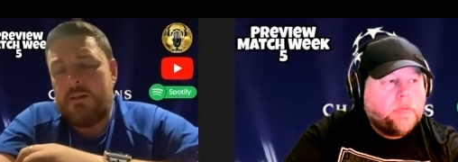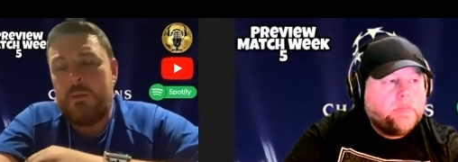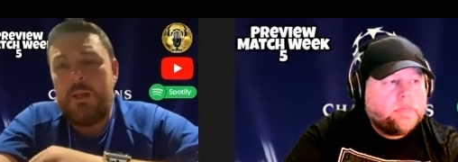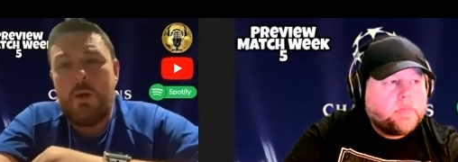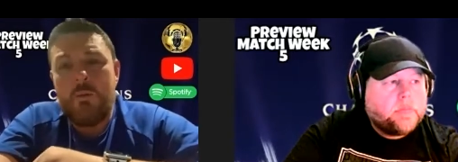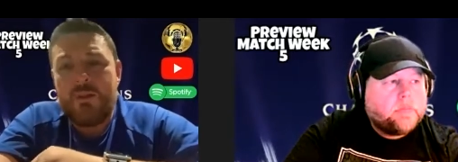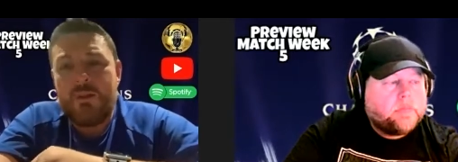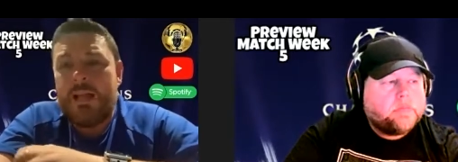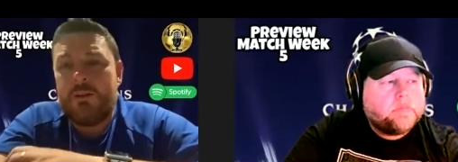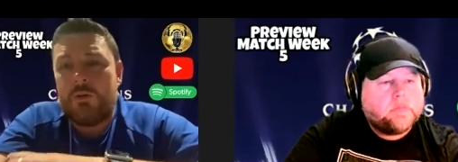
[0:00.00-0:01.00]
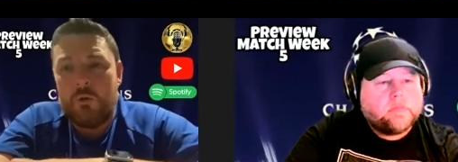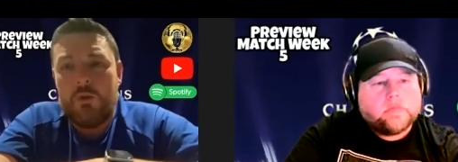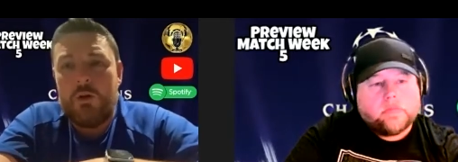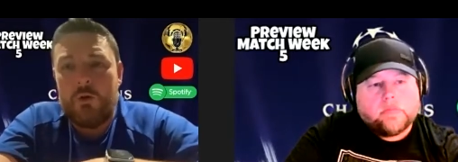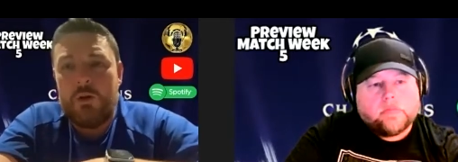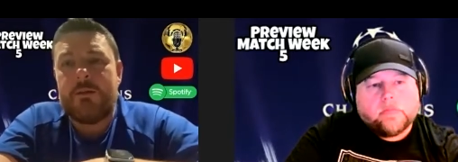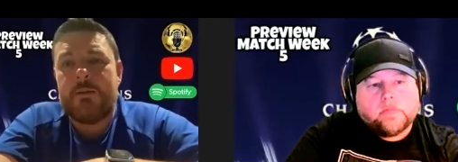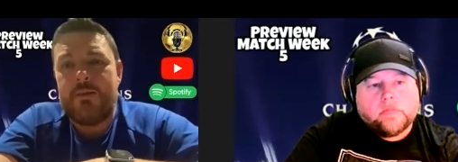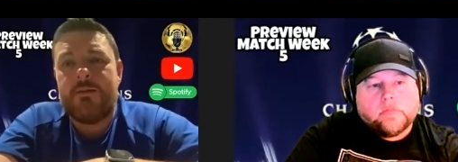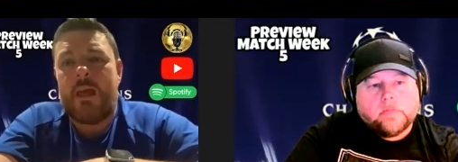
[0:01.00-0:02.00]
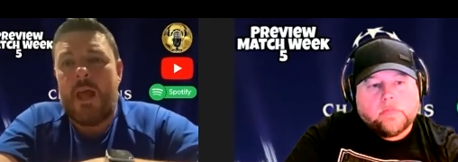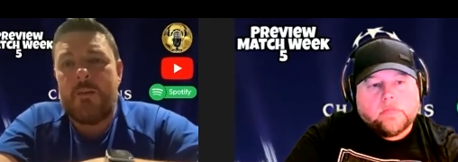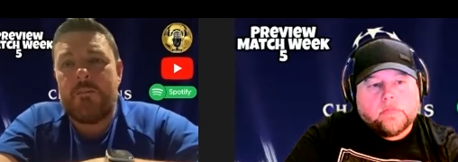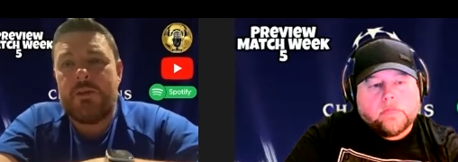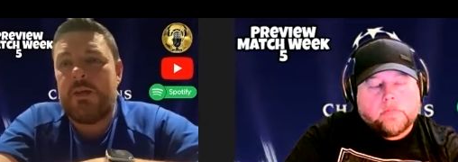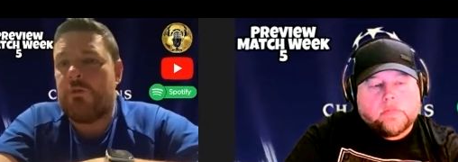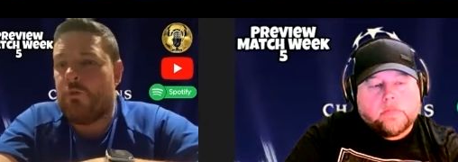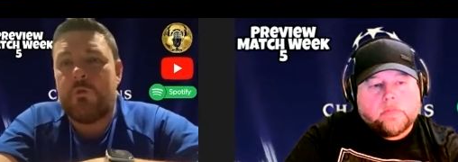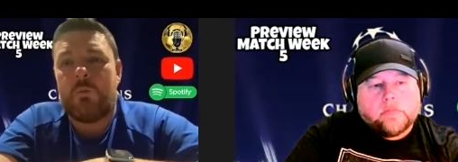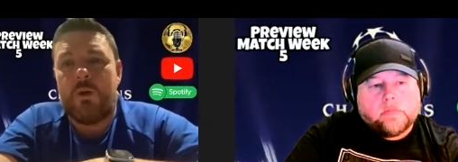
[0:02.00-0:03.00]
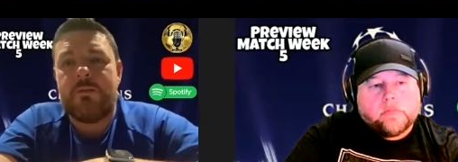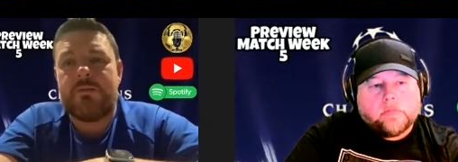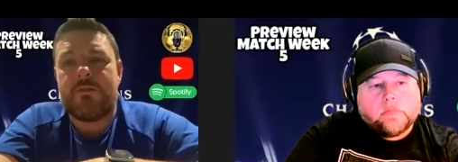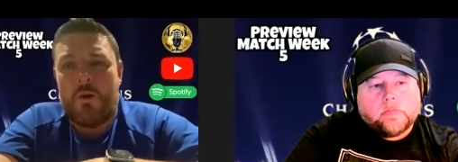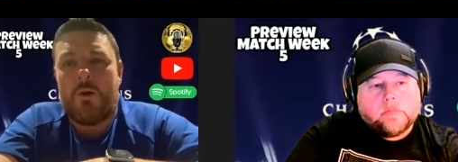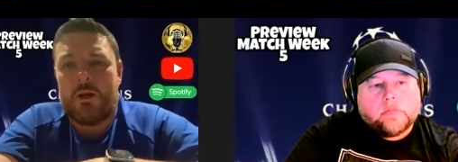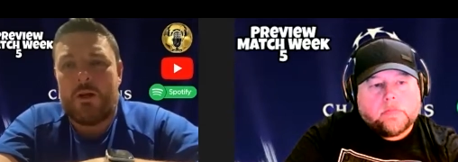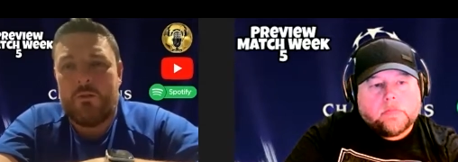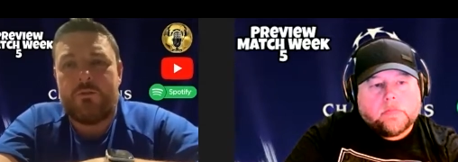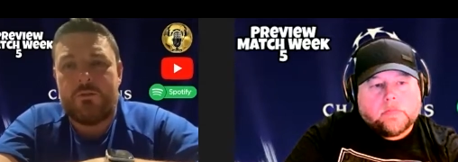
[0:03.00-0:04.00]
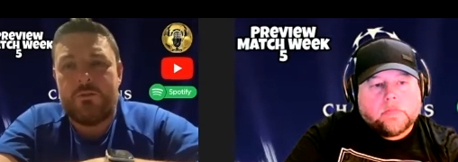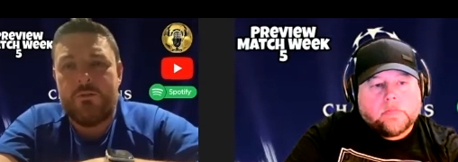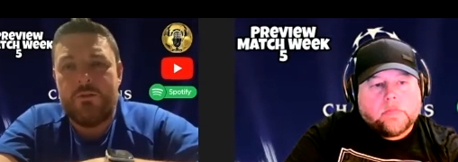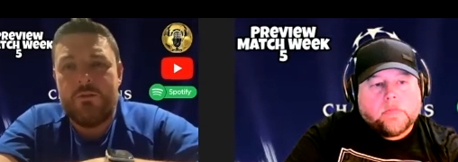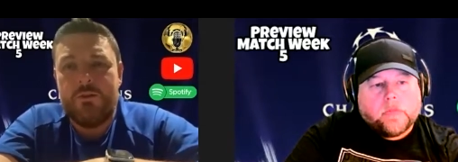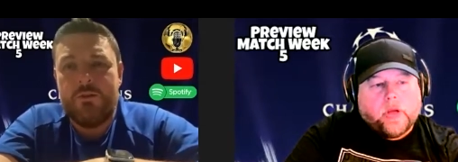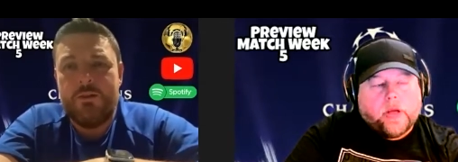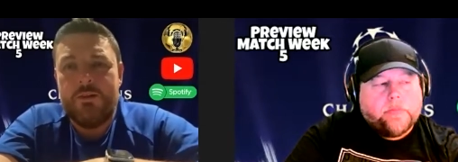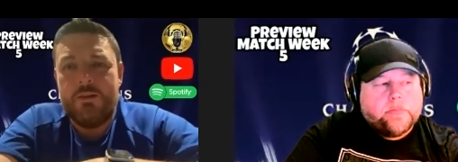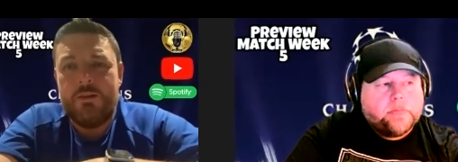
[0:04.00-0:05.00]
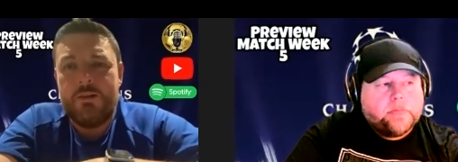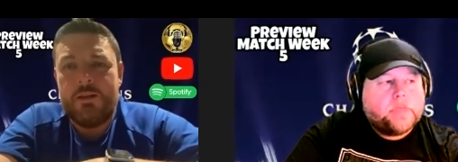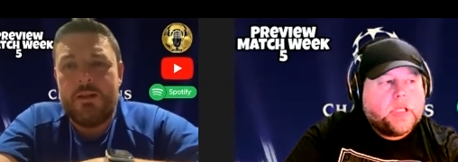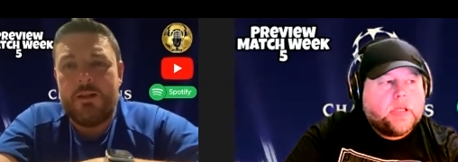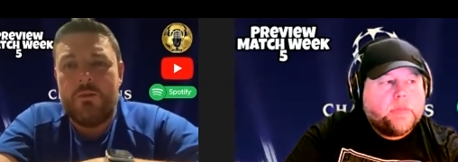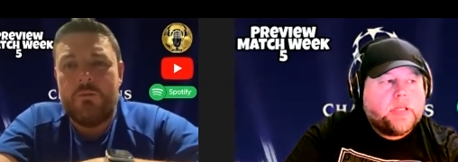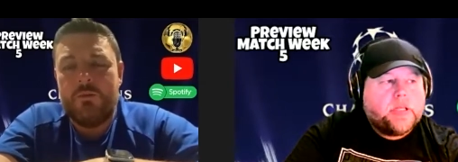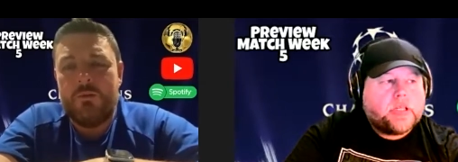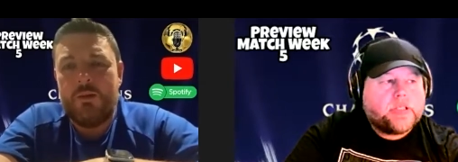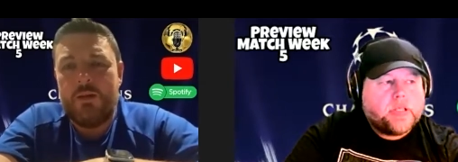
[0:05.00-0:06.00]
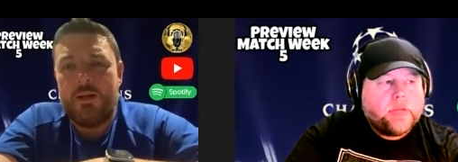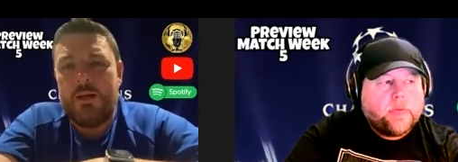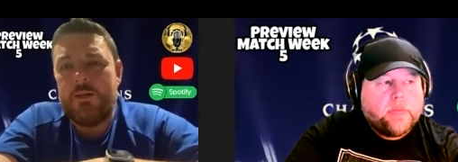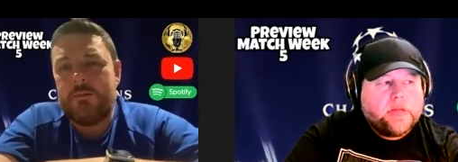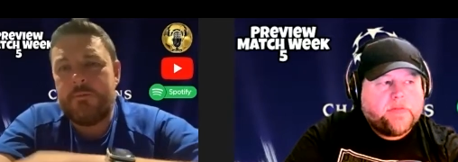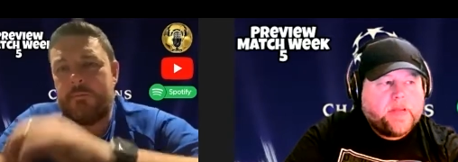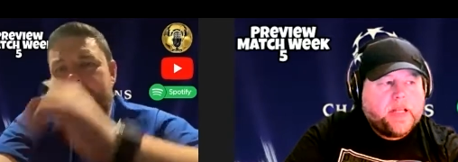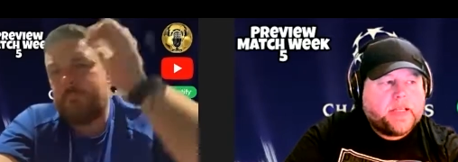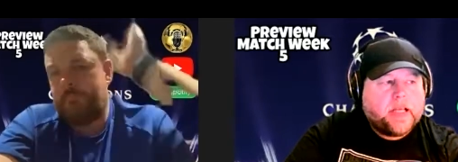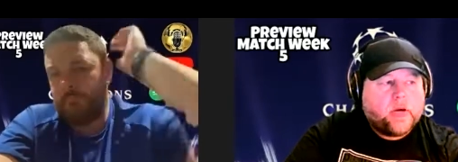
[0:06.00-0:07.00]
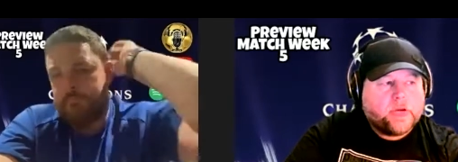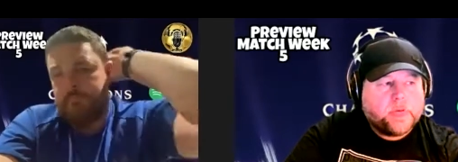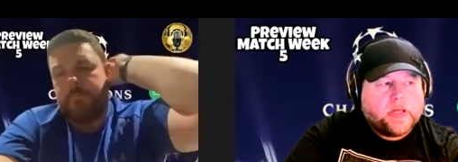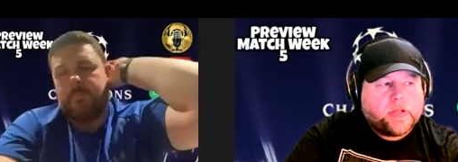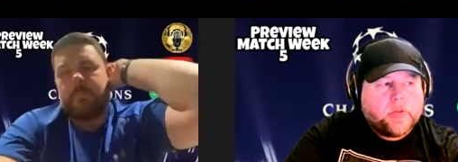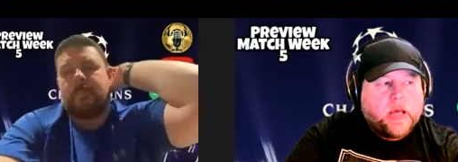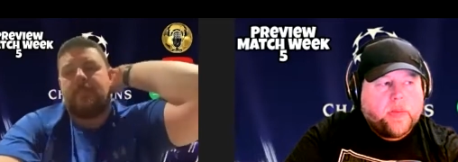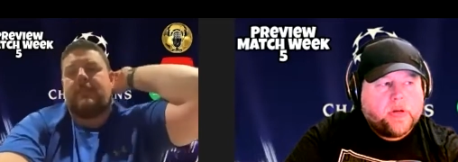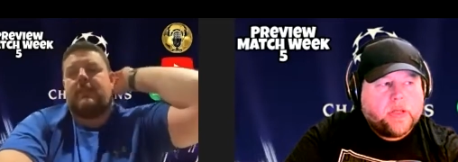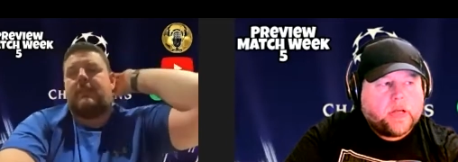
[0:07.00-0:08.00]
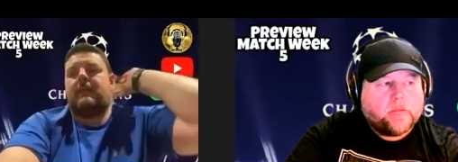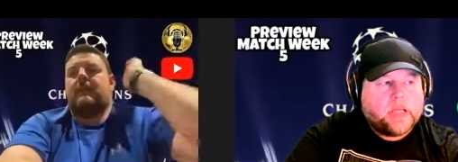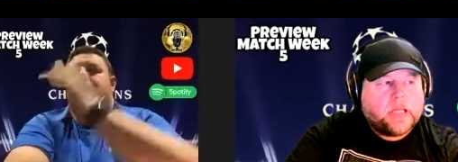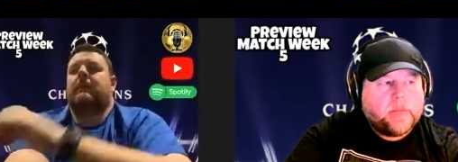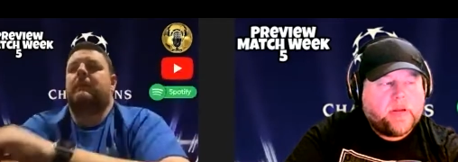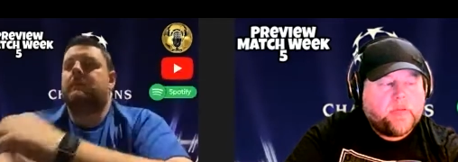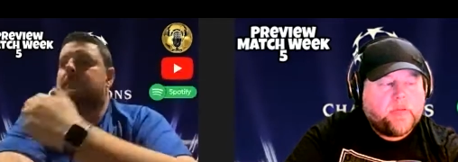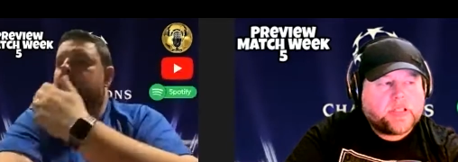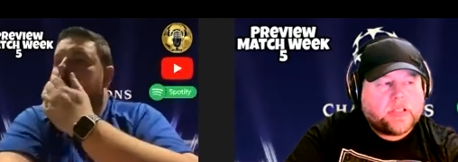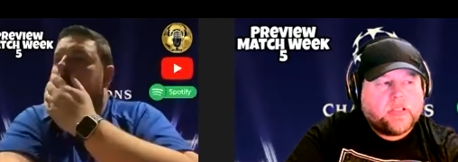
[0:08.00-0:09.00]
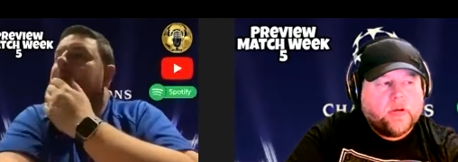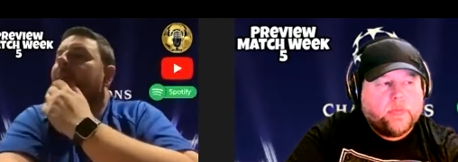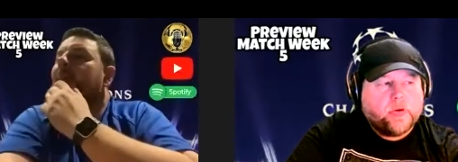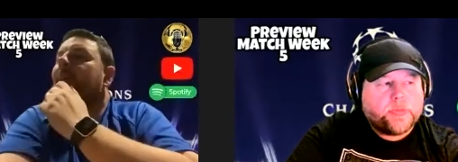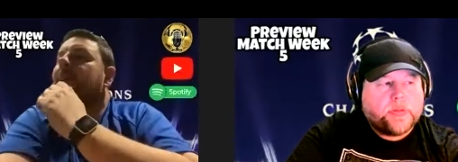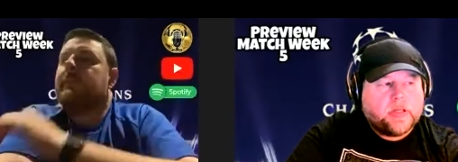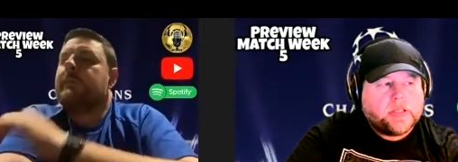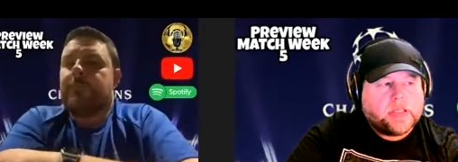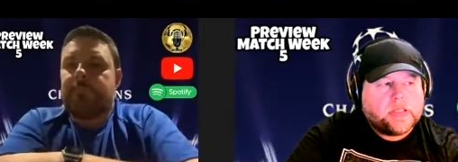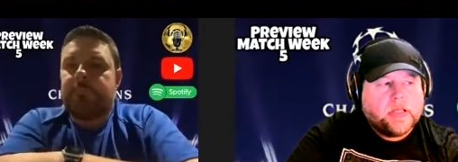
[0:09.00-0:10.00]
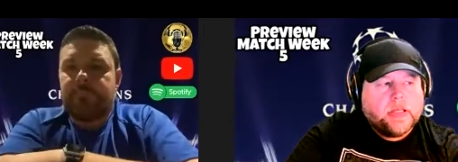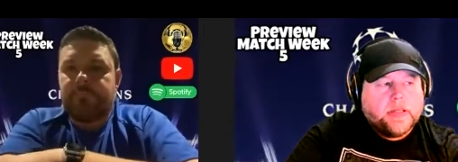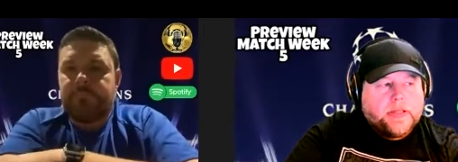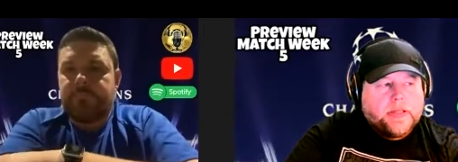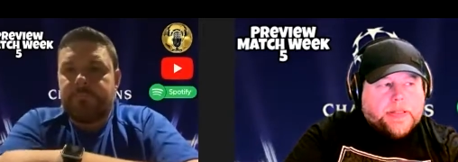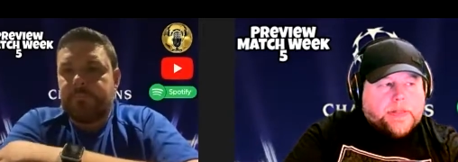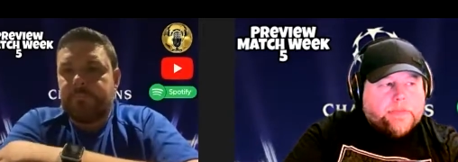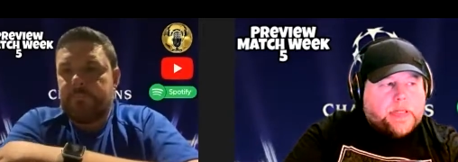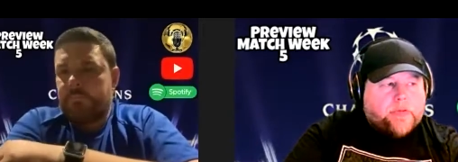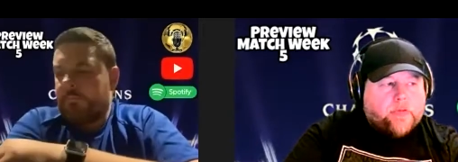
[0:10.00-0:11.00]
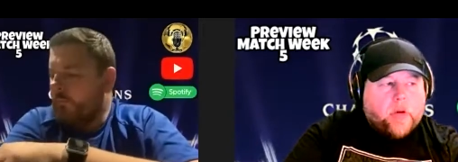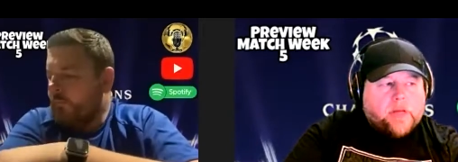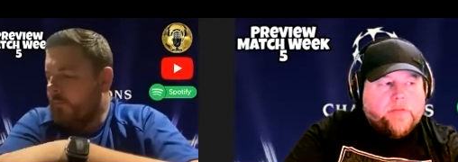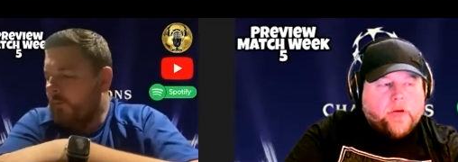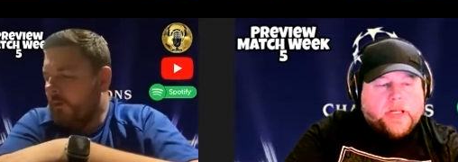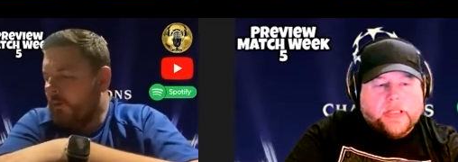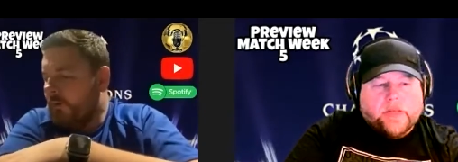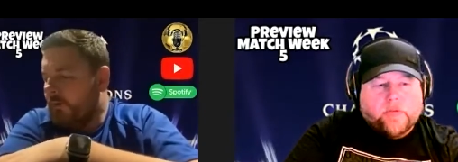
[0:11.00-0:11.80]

Speaker 1: Because we know Salah doesn't like to miss games. He just wants to score goals. Yeah you know, interesting
Speaker 2: to see what midfield he goes with as well. But I don't think he'd be risking too much because it's when you've qualified and you've